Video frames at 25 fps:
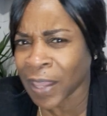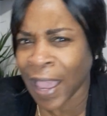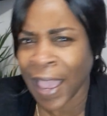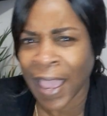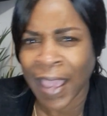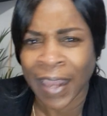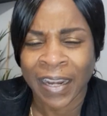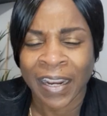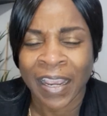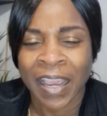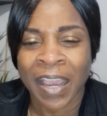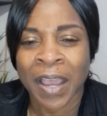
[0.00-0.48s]
I
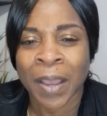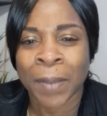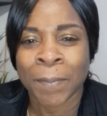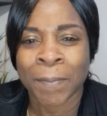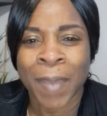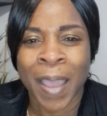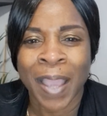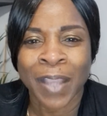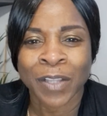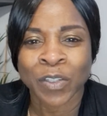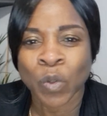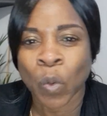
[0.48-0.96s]
had
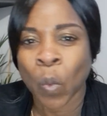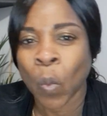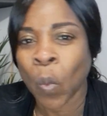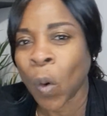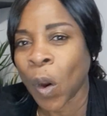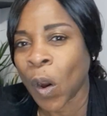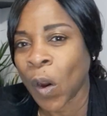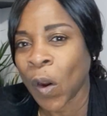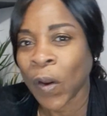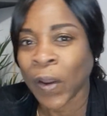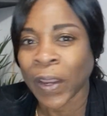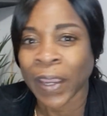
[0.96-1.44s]
gone back to
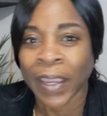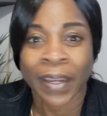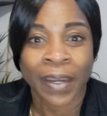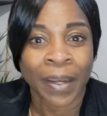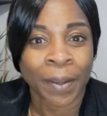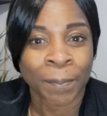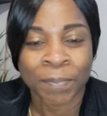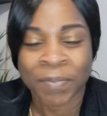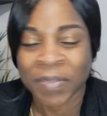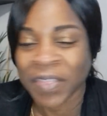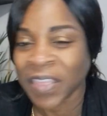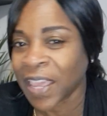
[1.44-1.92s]
work and
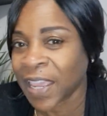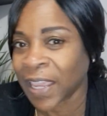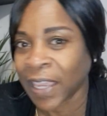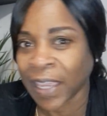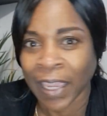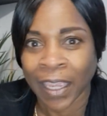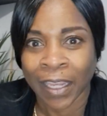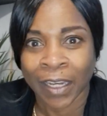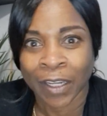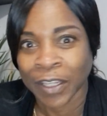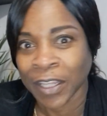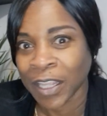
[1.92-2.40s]
I'm
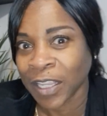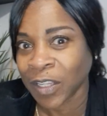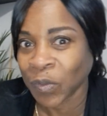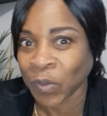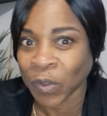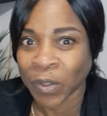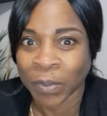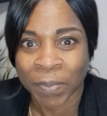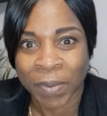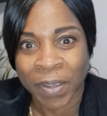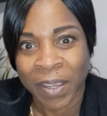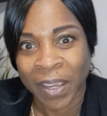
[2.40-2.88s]
thinking this
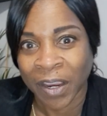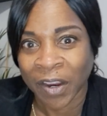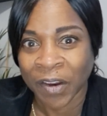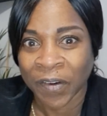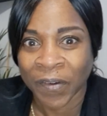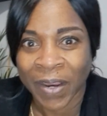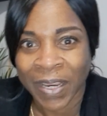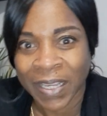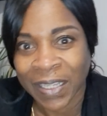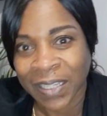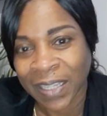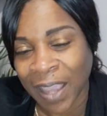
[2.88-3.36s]
would be a
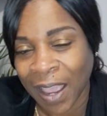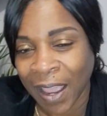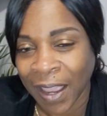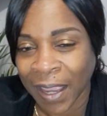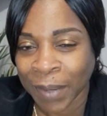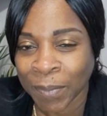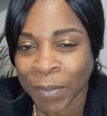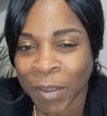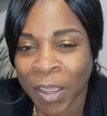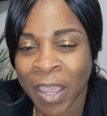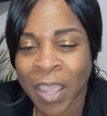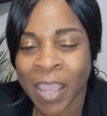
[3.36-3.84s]
great
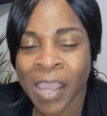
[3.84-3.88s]
time.